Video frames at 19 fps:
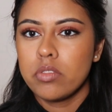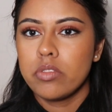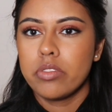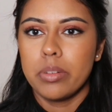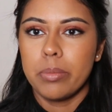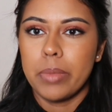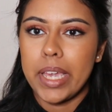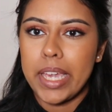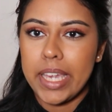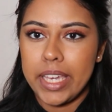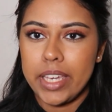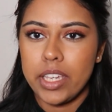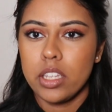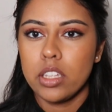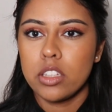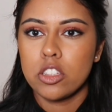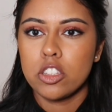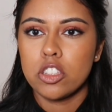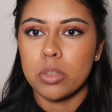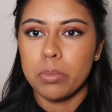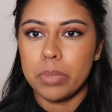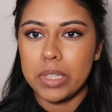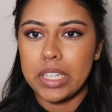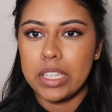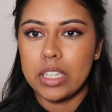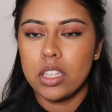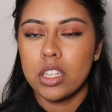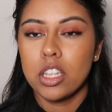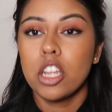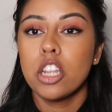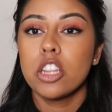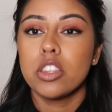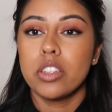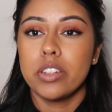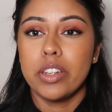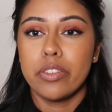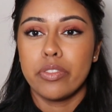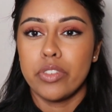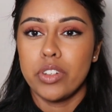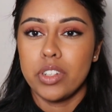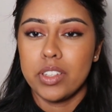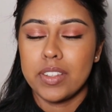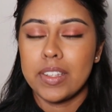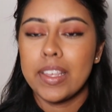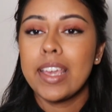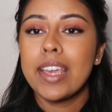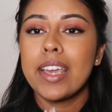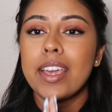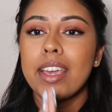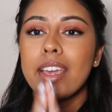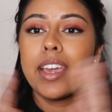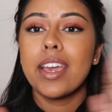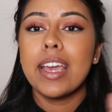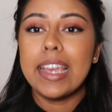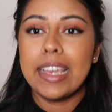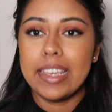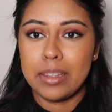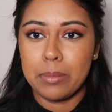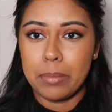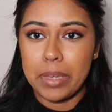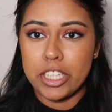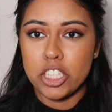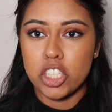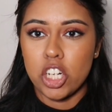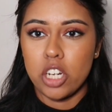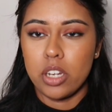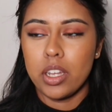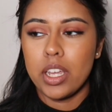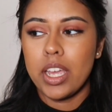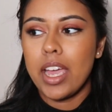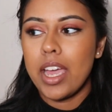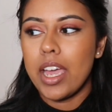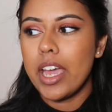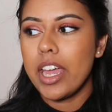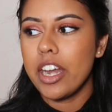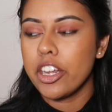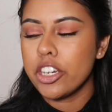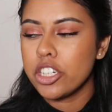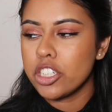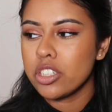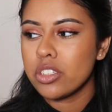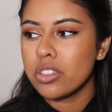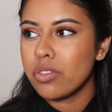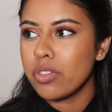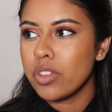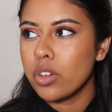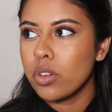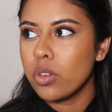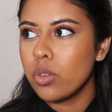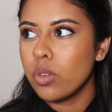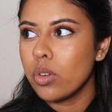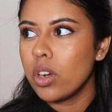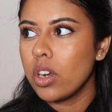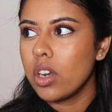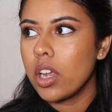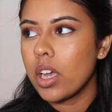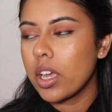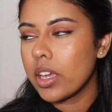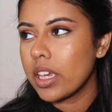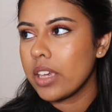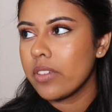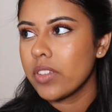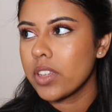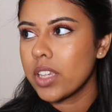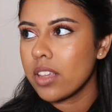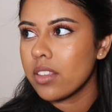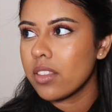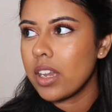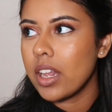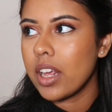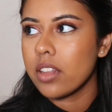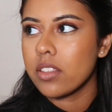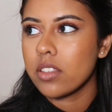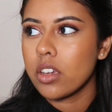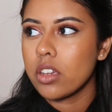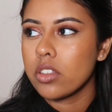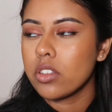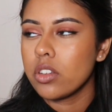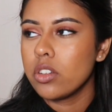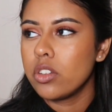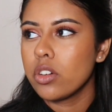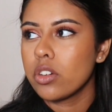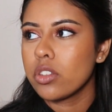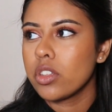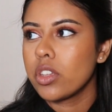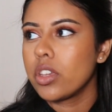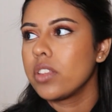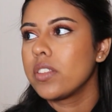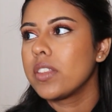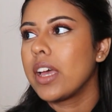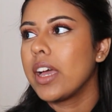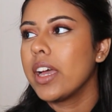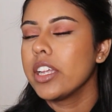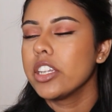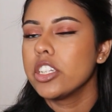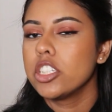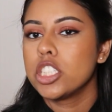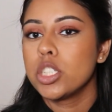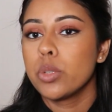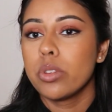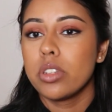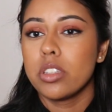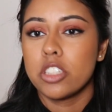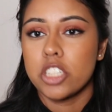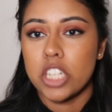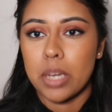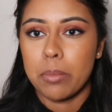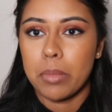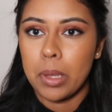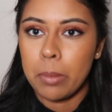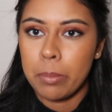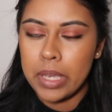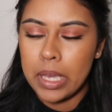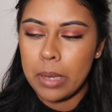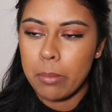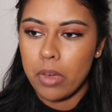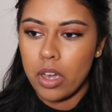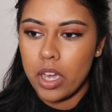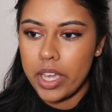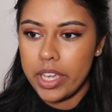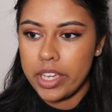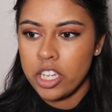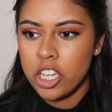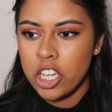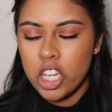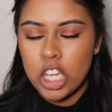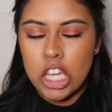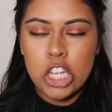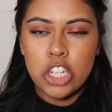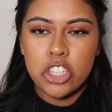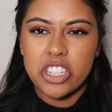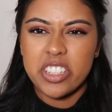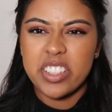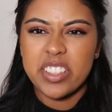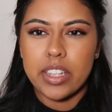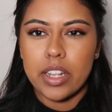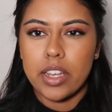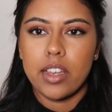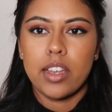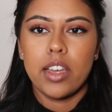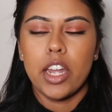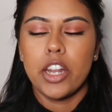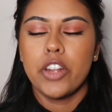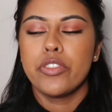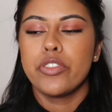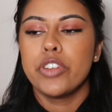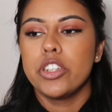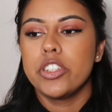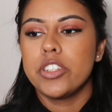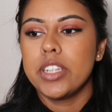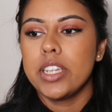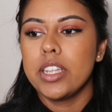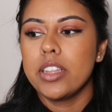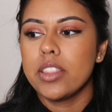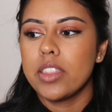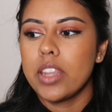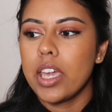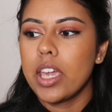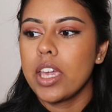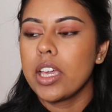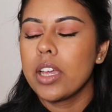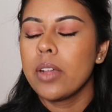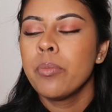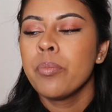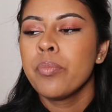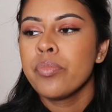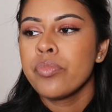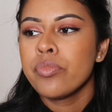from A to B, the difference is major. And I just feel like, even yesterday I had to go to the doctor's and she wanted to check my BMI just as like a kind of routine thing,